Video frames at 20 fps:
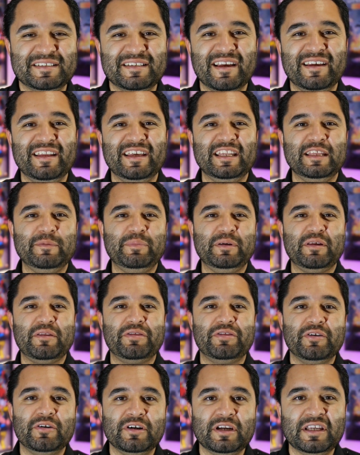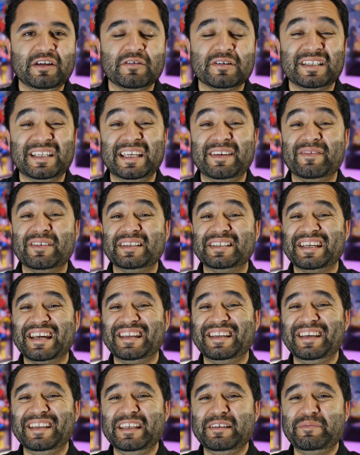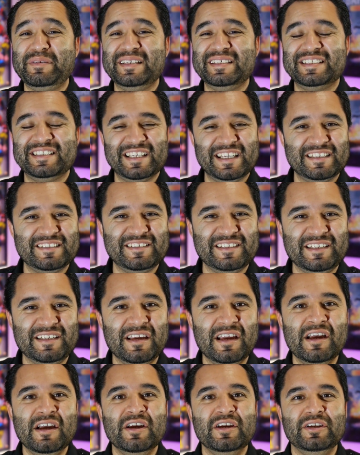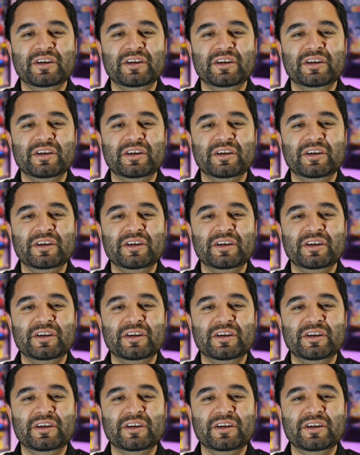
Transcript: ten eighty p thirty, or even ten eighty p sixty,